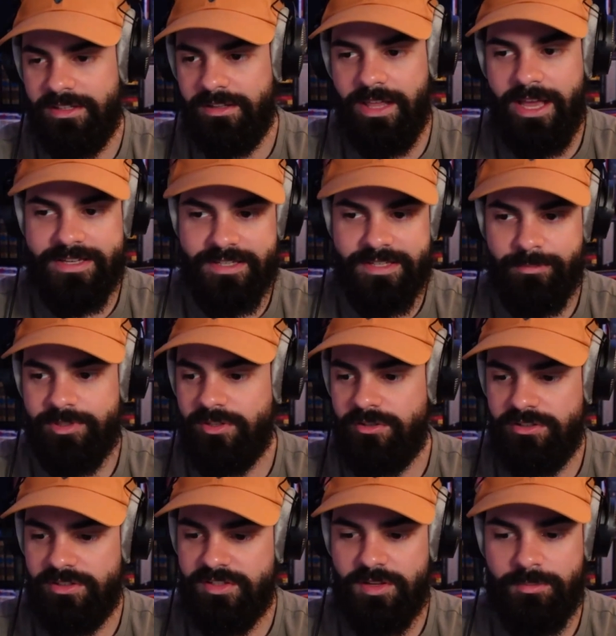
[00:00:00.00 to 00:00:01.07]
Last episode
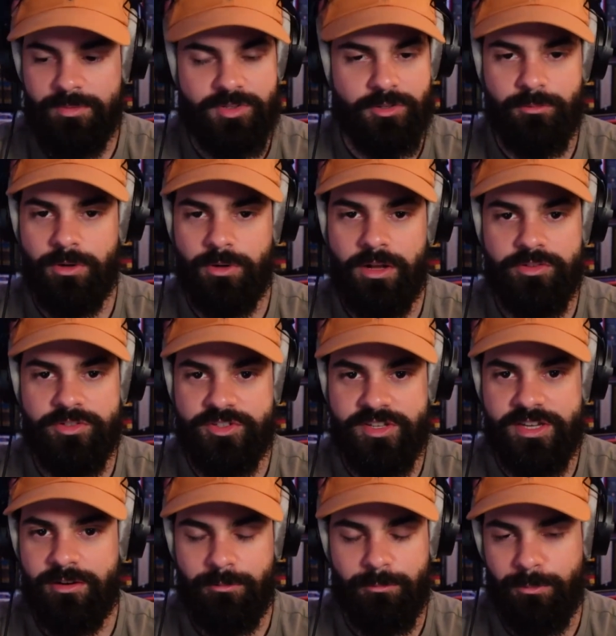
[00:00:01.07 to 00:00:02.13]
and this episode, I'll just
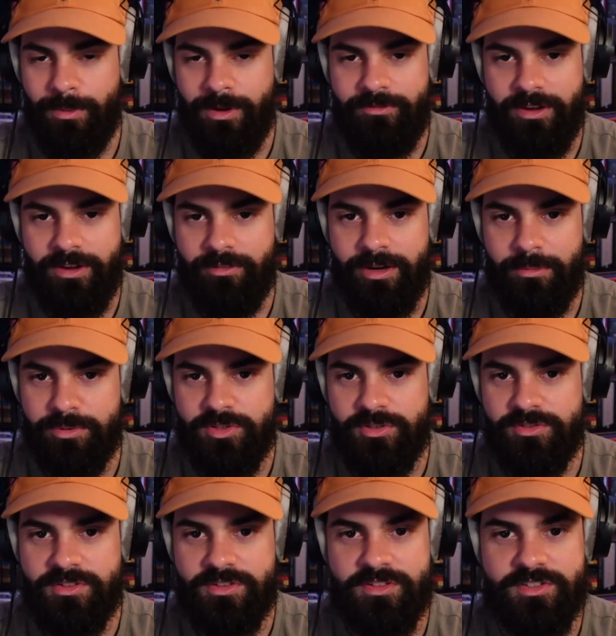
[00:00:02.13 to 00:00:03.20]
say, were my favorite
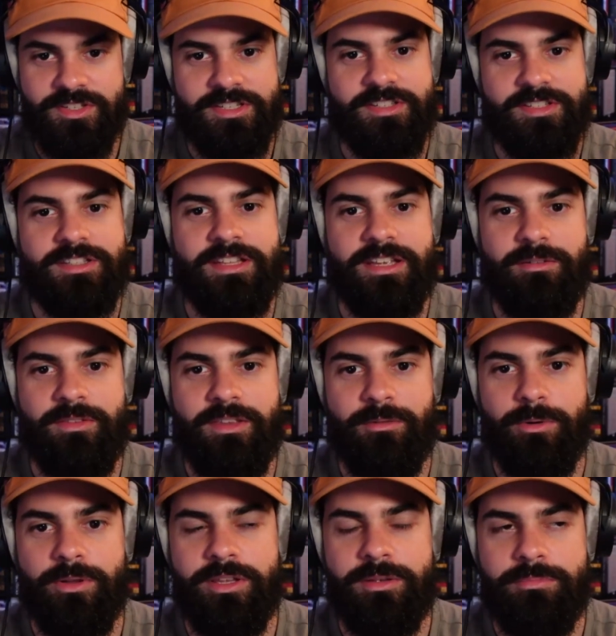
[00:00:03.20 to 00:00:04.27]
episodes of the season. They
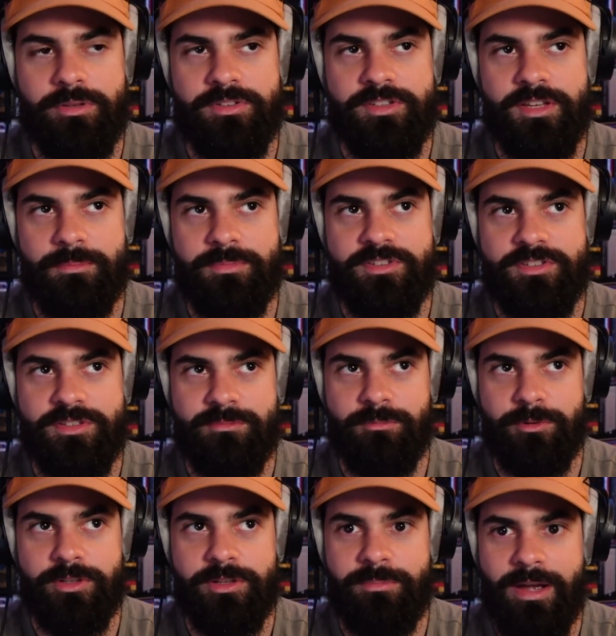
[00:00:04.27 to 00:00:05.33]
really built up to some
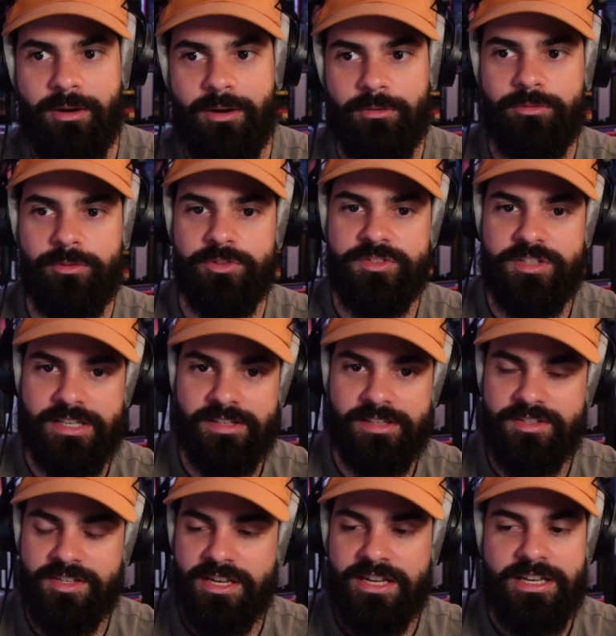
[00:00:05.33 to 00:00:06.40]
really powerful
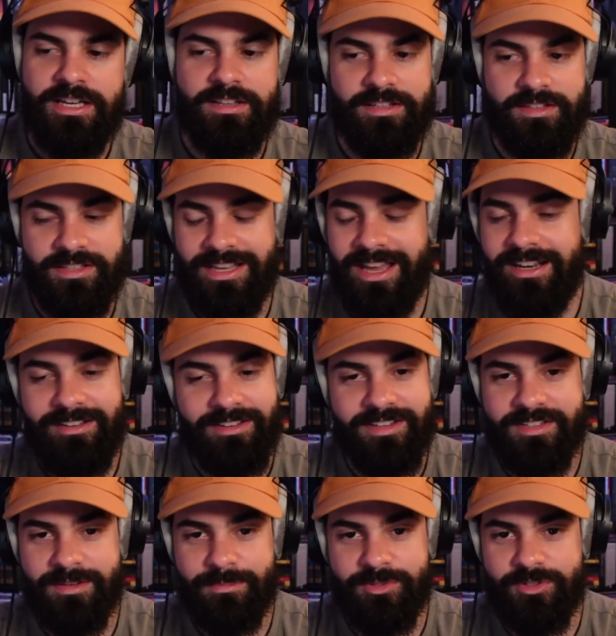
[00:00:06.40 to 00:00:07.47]
scenes. The end of
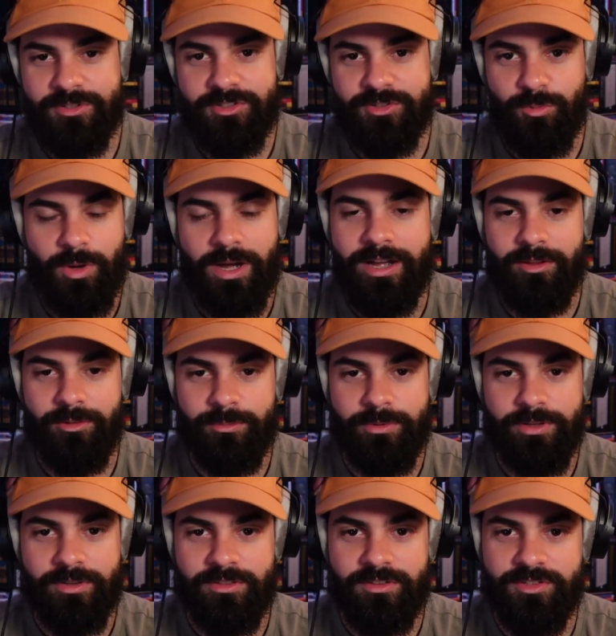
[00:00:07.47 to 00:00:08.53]
this episode is wild
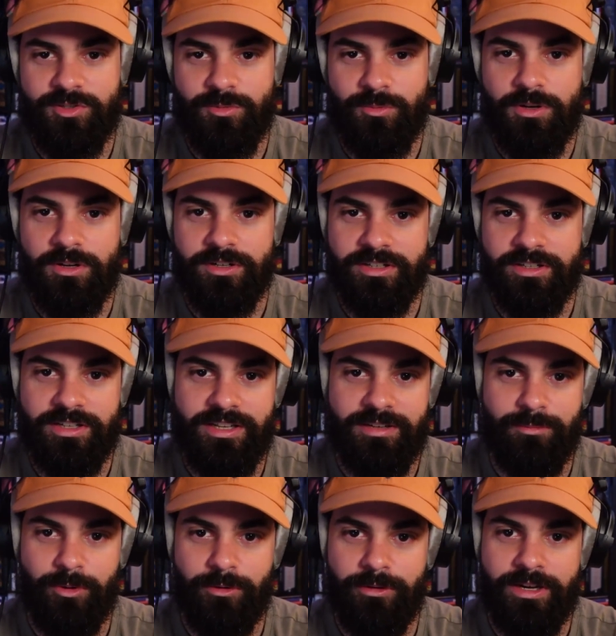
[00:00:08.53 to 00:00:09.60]
with the Swan
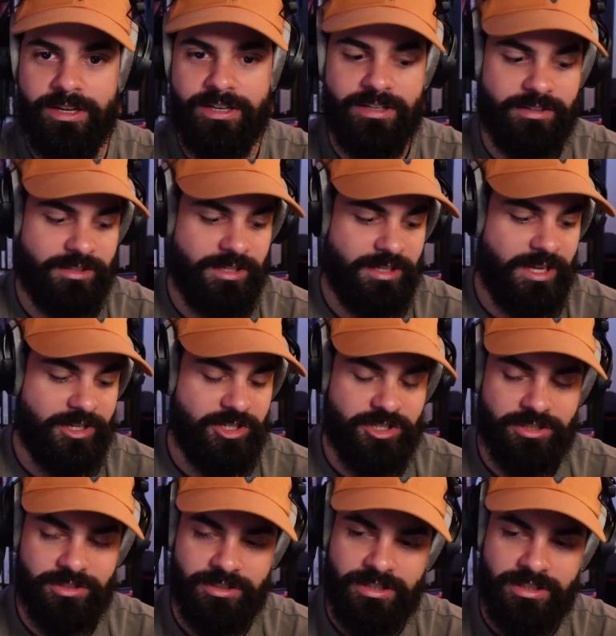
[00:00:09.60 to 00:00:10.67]
and Moiraine connection.